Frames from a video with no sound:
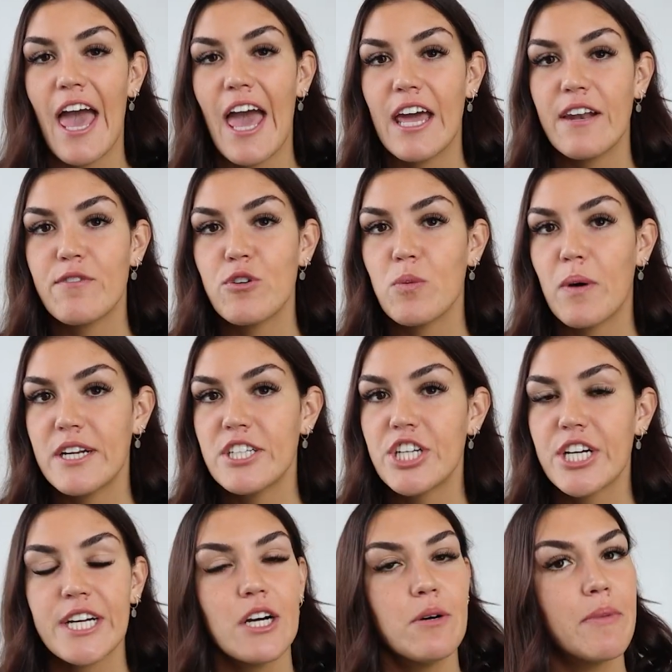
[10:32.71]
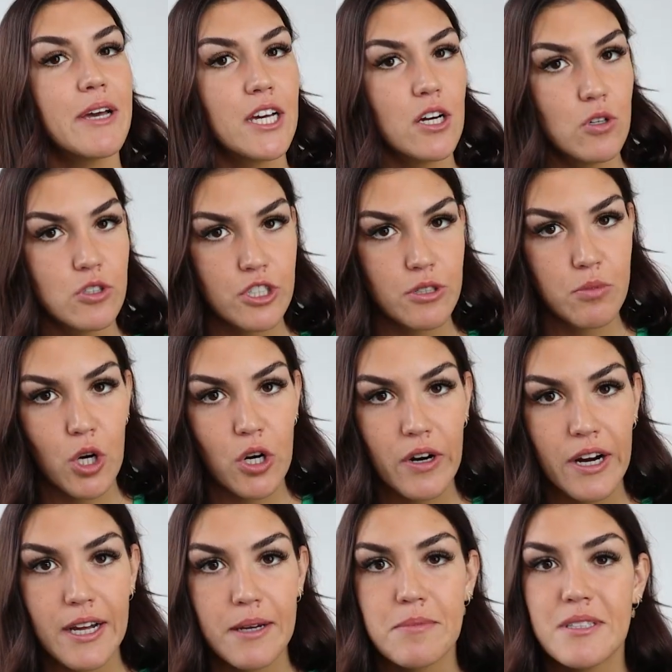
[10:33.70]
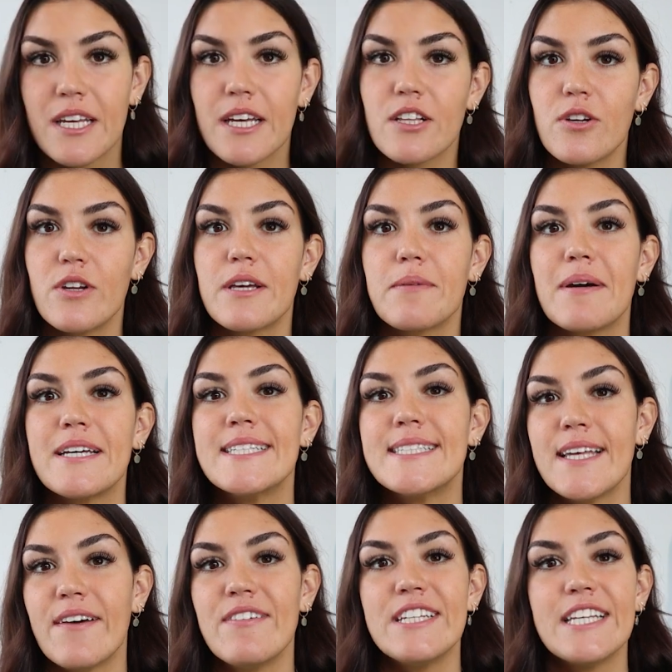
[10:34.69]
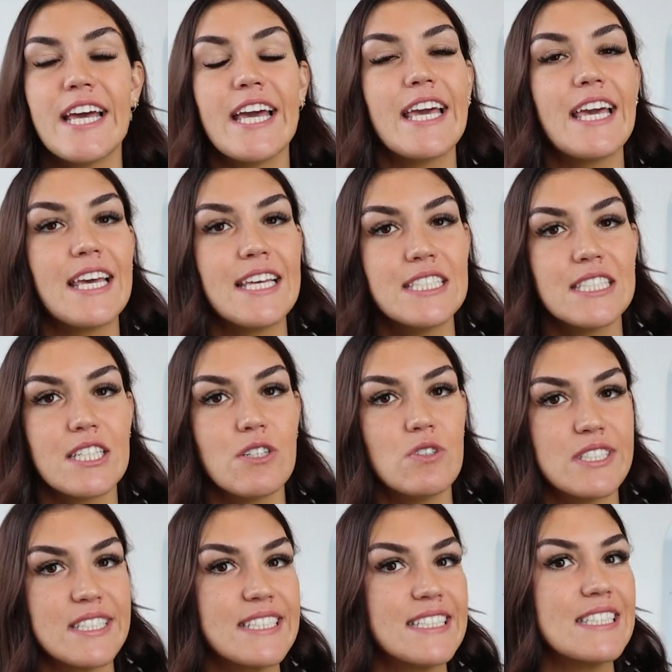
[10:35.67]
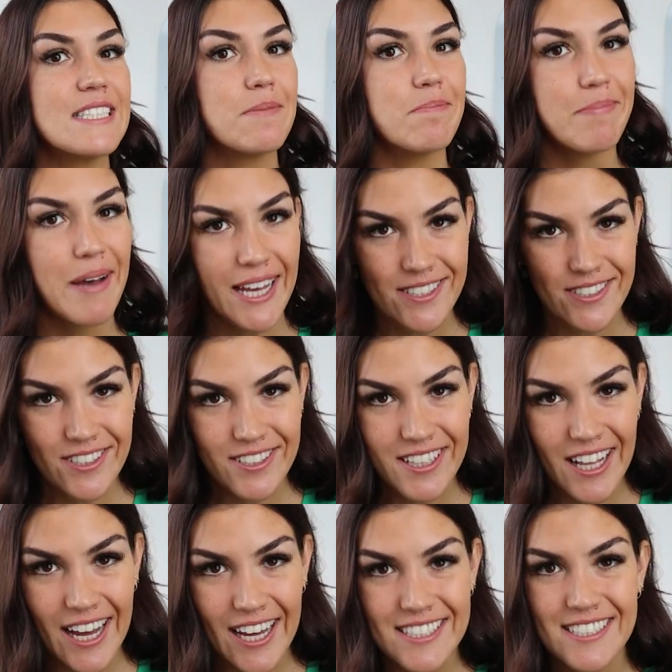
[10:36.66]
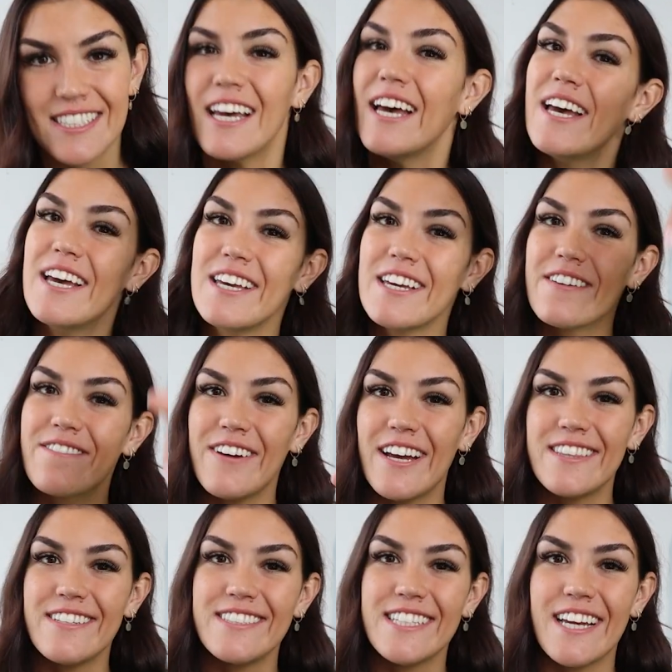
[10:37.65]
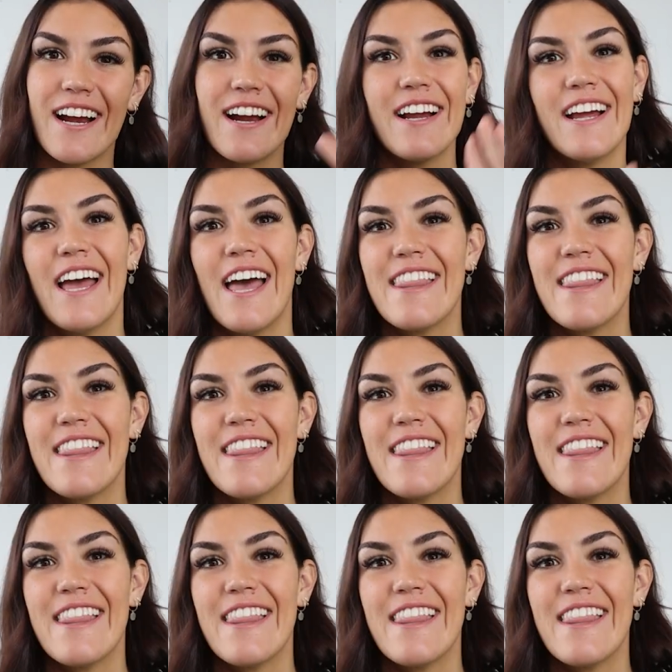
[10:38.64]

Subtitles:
And if you want to check out my coaching programs, including my 7-day insulin resistance masterclass, you can find those here.